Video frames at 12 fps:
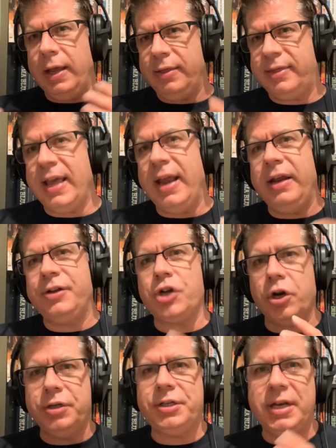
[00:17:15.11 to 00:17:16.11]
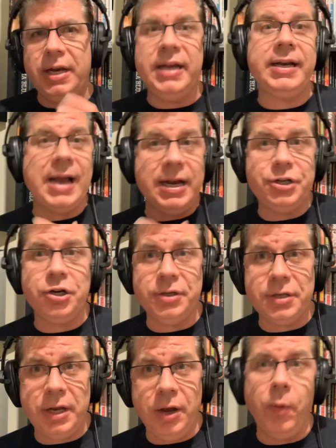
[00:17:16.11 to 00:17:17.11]
then it
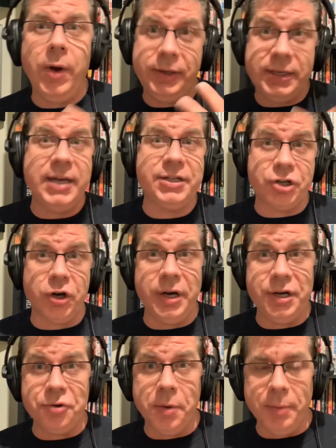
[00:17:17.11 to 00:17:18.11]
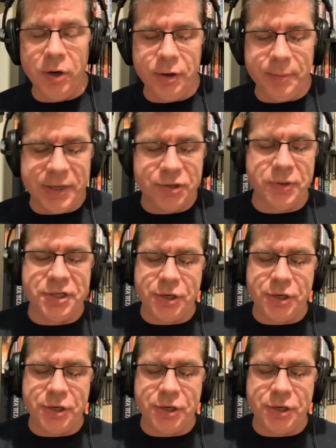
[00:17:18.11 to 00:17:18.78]
does turn into a murder mystery.